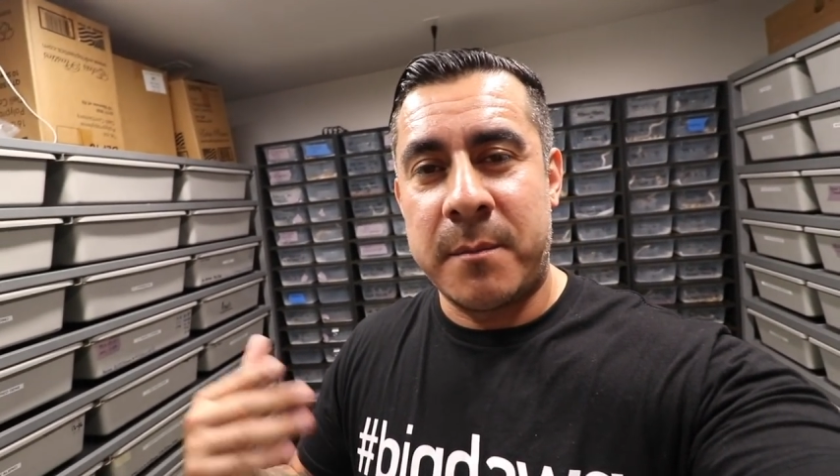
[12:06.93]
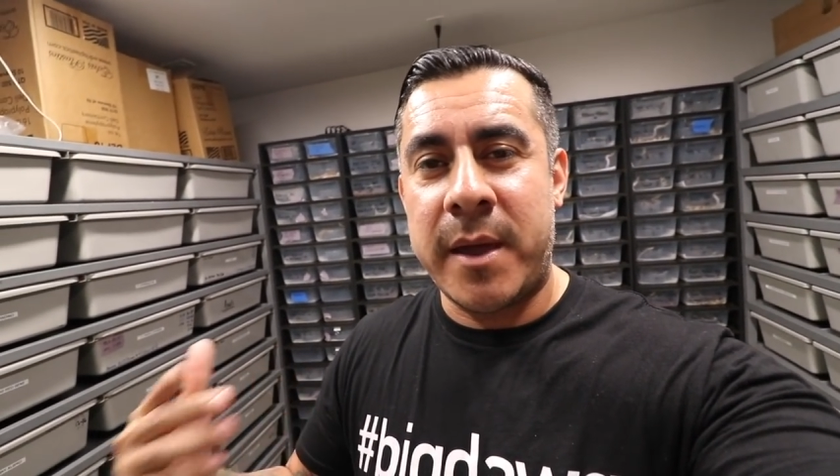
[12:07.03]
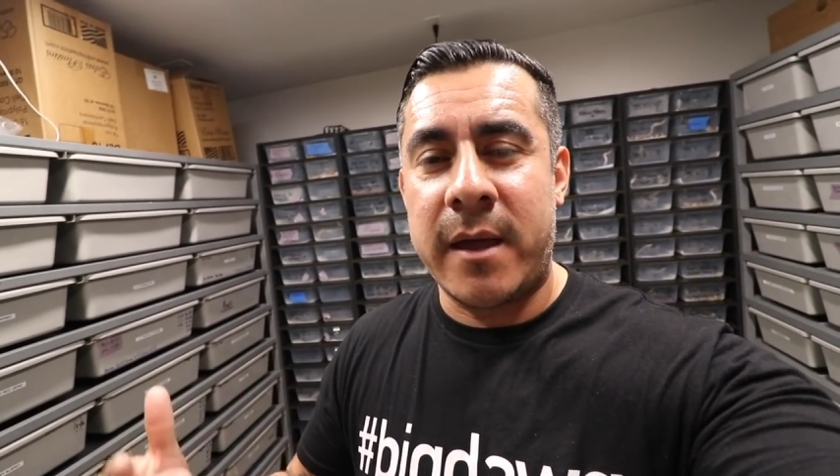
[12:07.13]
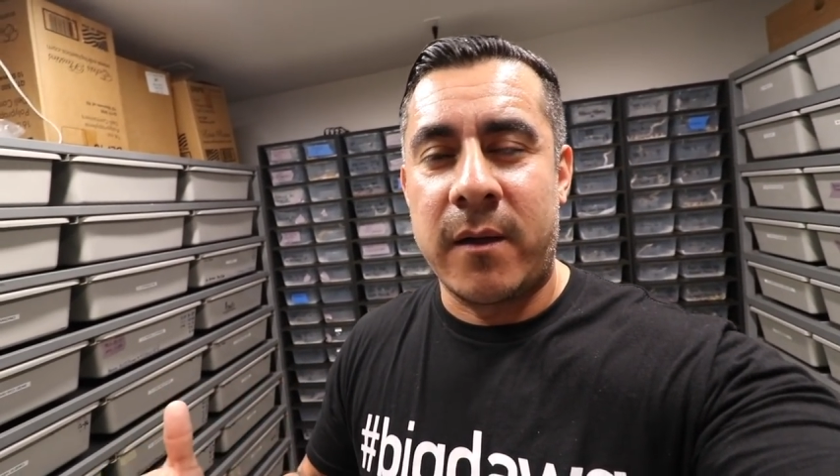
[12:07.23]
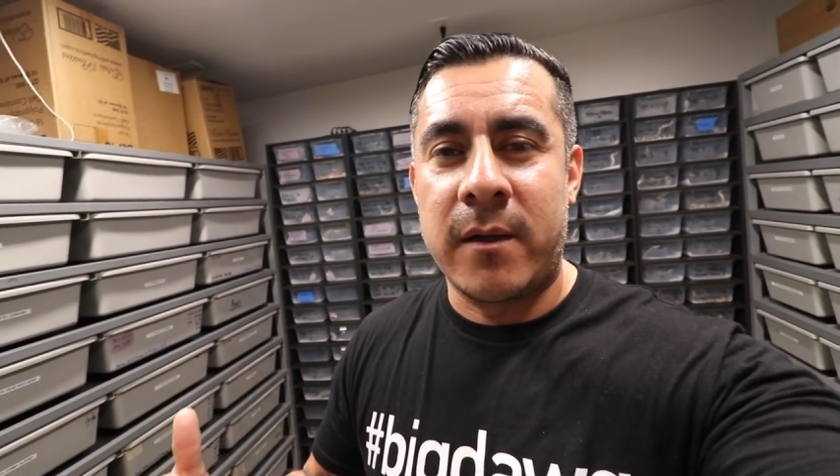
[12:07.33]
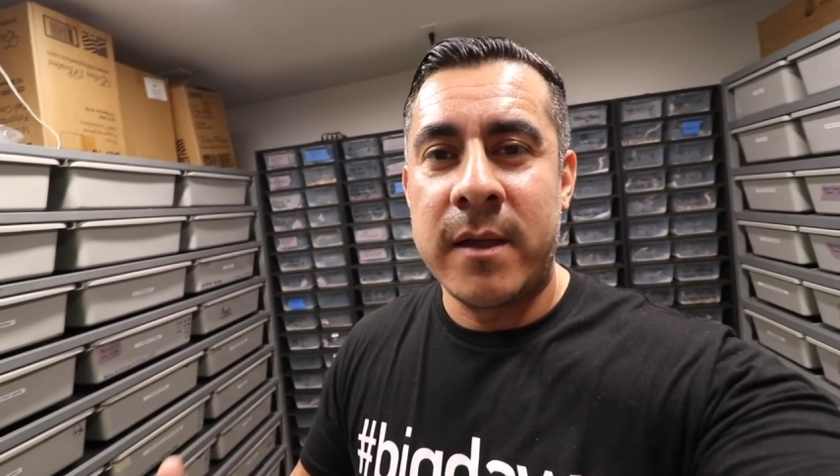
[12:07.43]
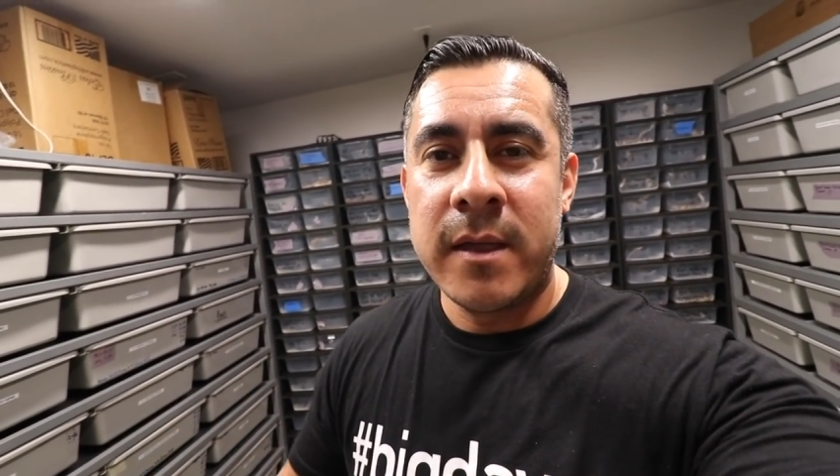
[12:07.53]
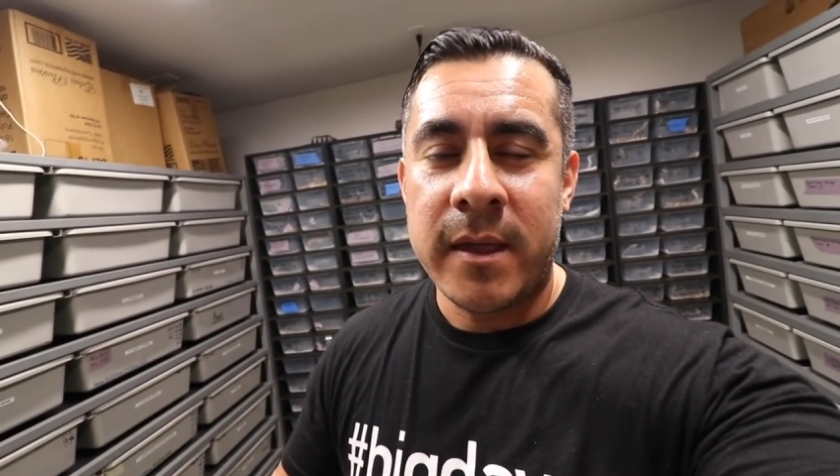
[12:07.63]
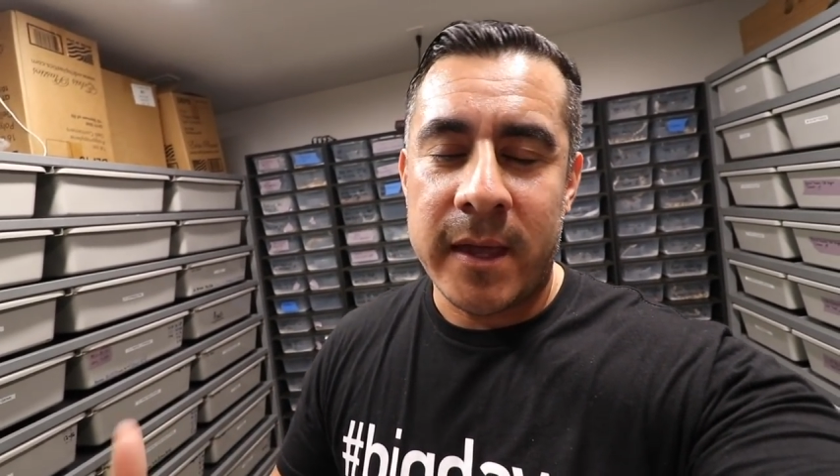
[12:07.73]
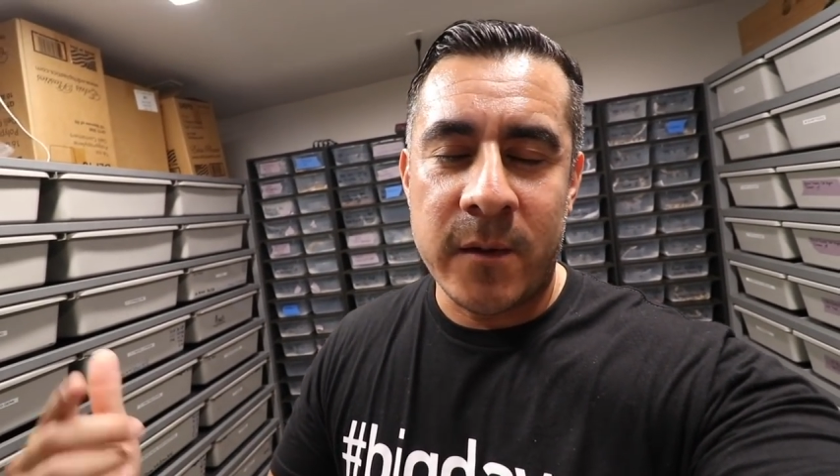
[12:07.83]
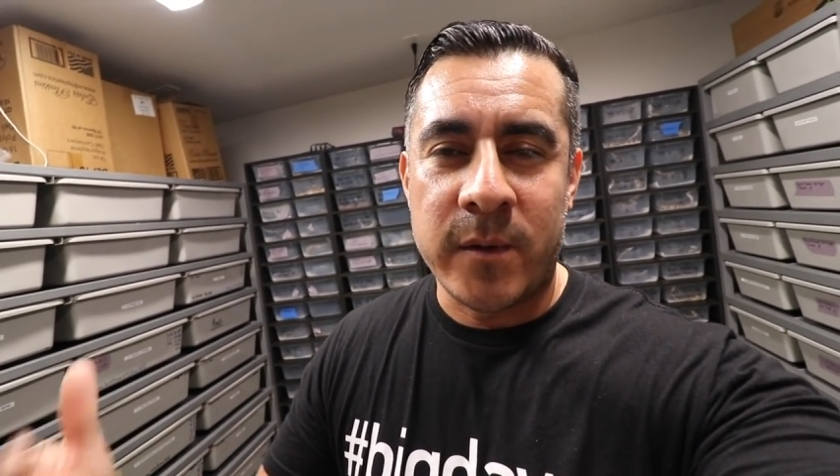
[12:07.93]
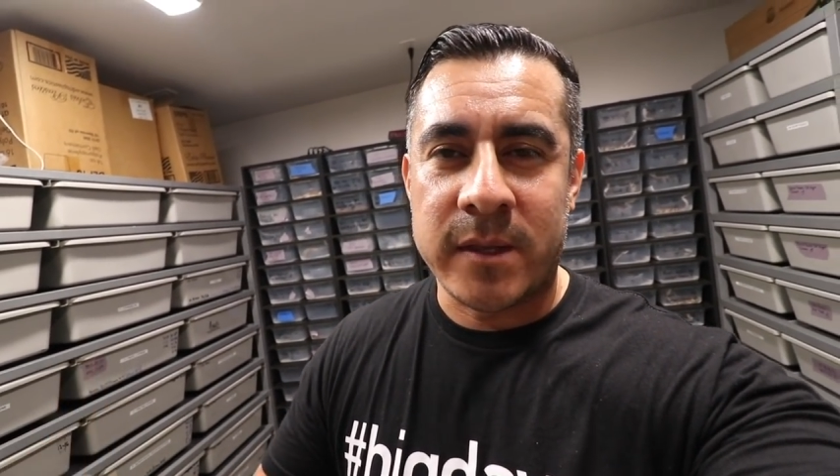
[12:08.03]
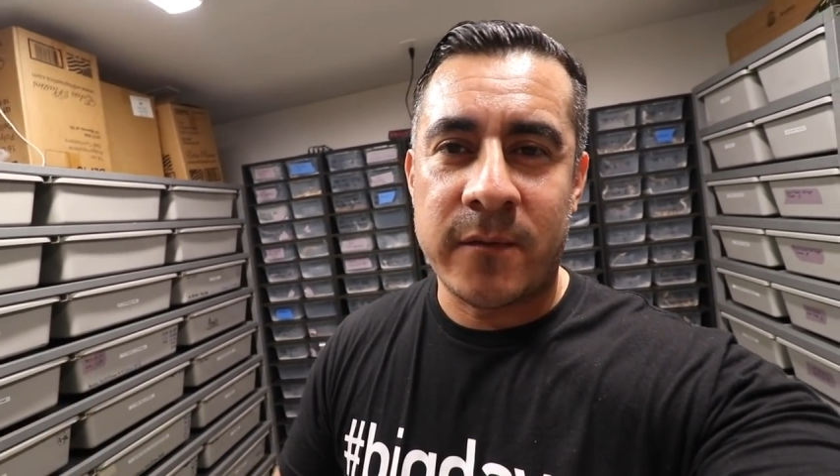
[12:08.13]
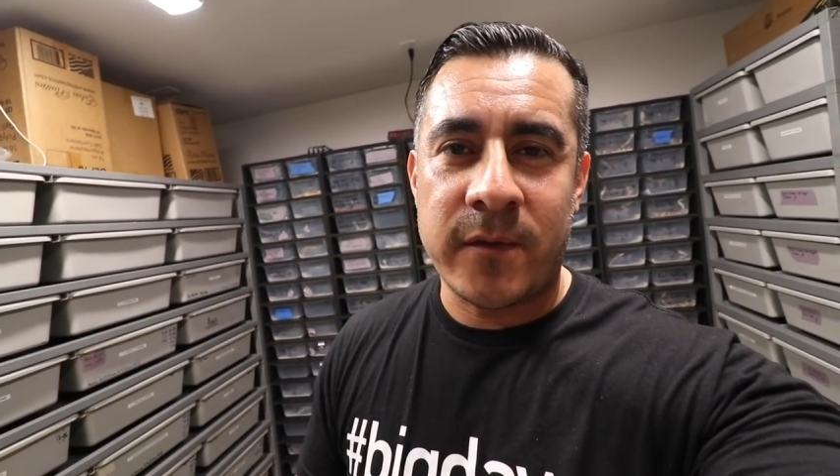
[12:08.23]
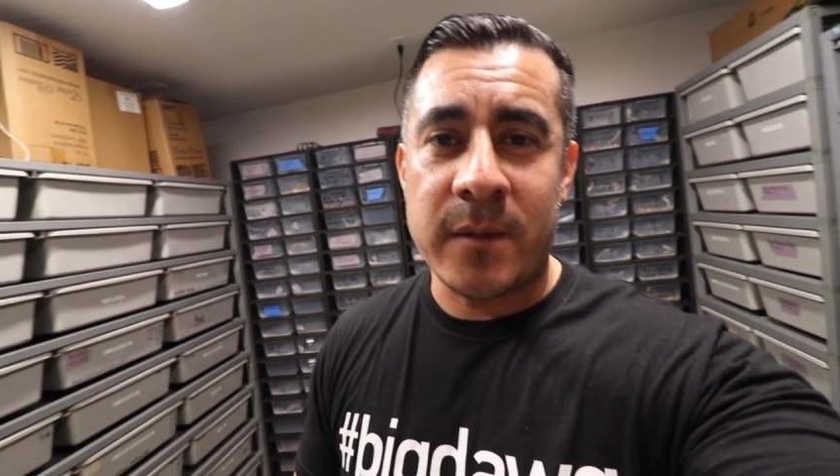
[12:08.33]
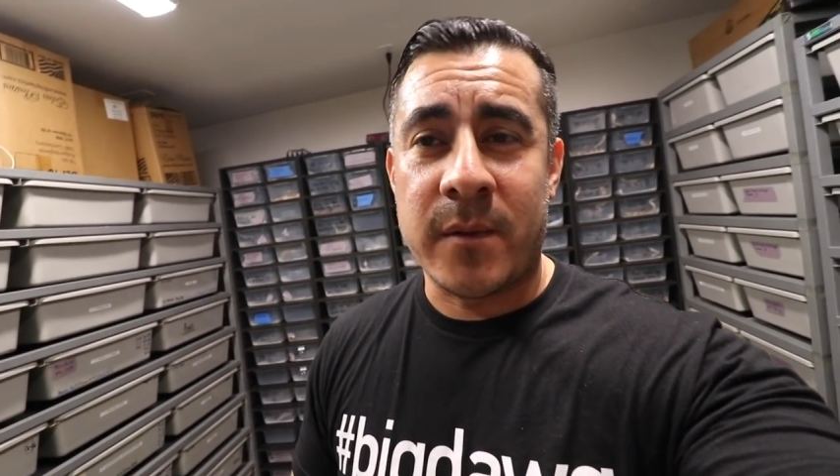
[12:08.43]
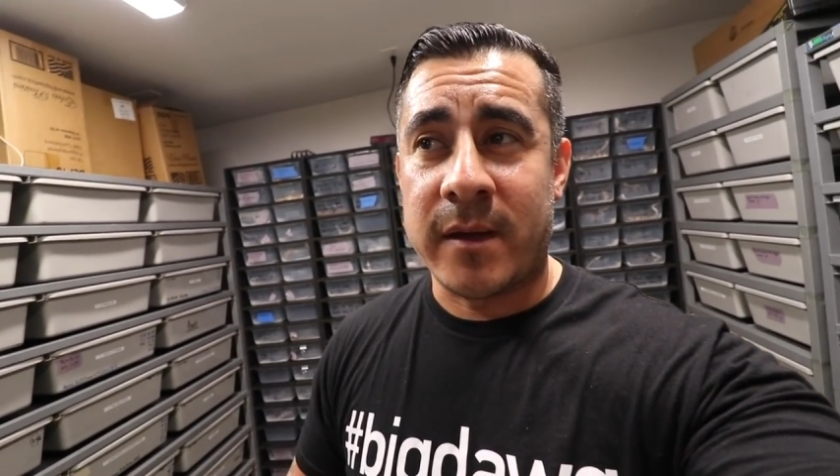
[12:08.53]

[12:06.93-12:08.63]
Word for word: male and with the female.